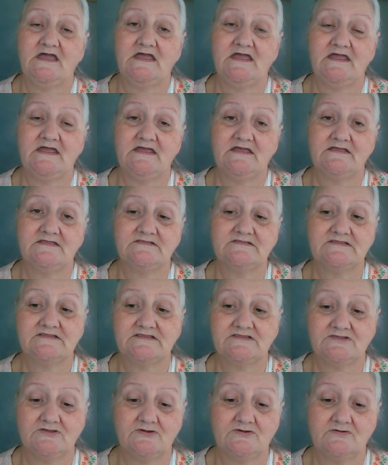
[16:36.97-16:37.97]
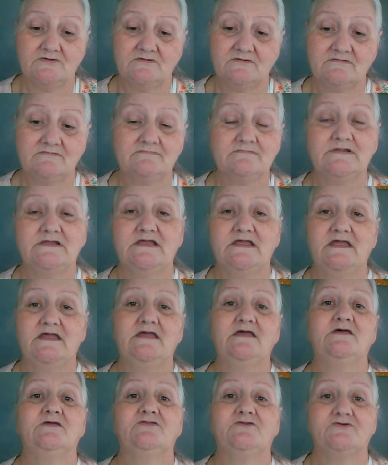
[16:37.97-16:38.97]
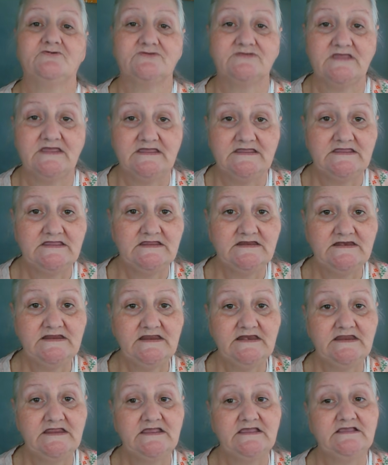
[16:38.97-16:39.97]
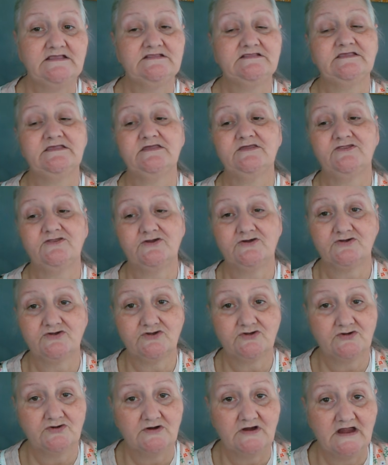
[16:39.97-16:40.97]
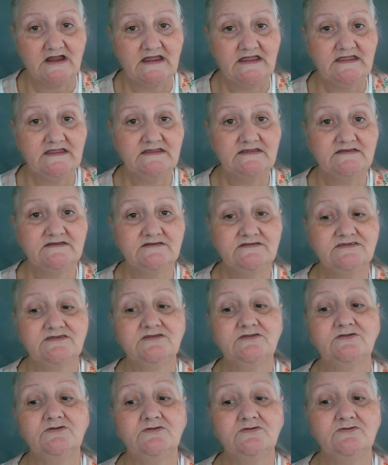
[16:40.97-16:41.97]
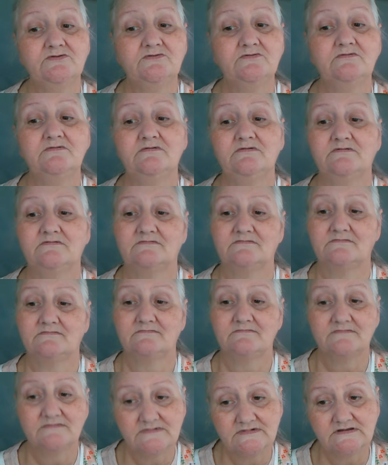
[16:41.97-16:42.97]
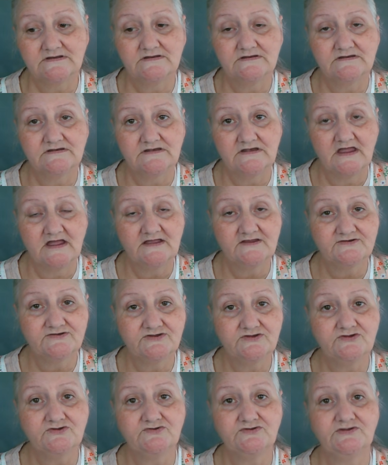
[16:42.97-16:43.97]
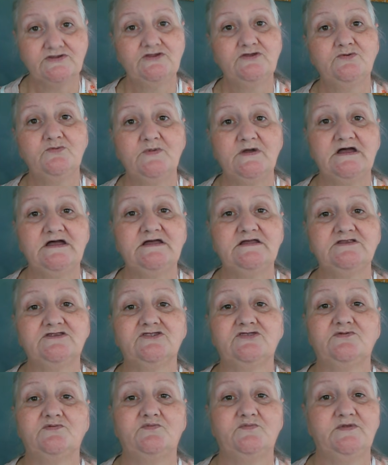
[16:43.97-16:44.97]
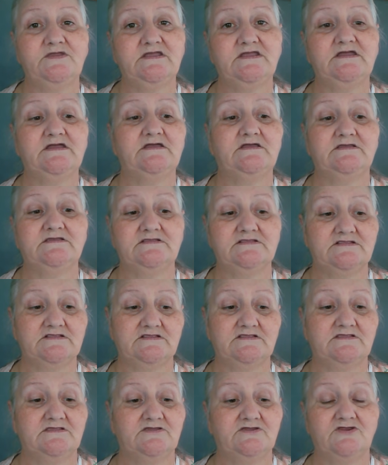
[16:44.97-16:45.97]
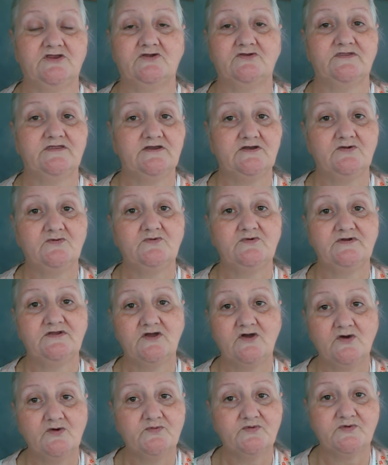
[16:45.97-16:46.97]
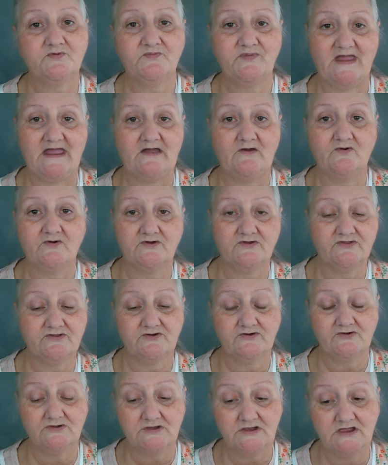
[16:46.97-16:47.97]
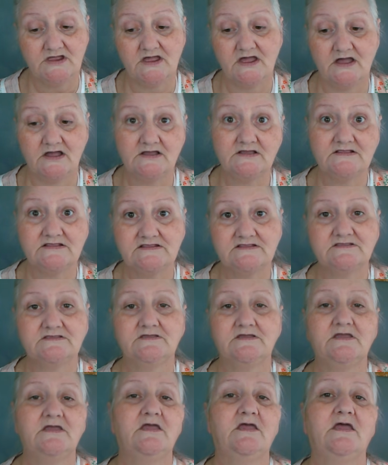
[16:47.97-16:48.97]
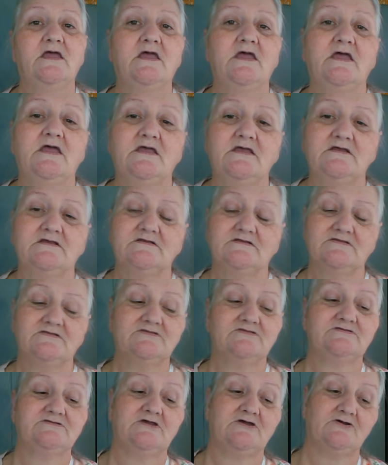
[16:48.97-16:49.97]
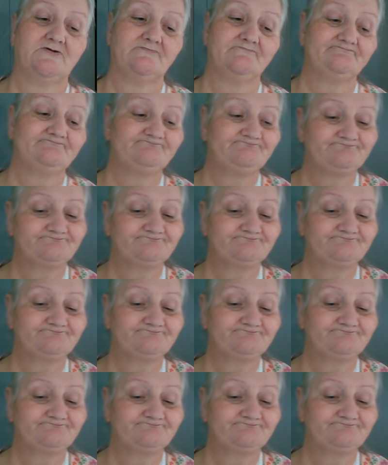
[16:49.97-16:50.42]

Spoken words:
And so they're taking it easy. They're trying to not do too much because, you know, they don't want to overpower their lungs. So,